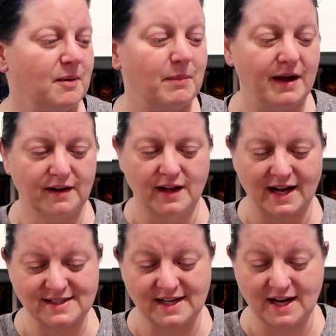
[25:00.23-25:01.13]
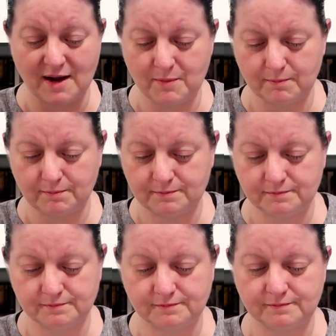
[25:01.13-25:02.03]
But like I said, I'm
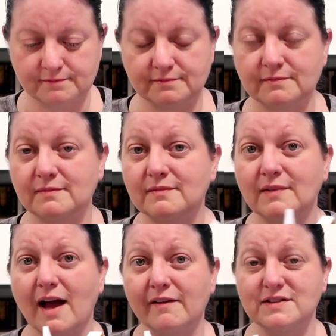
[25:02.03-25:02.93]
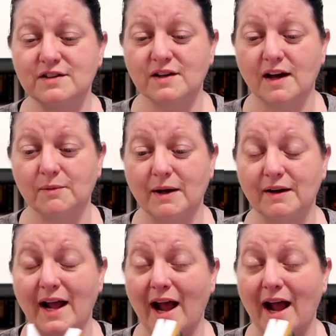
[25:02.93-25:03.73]
I've still got about an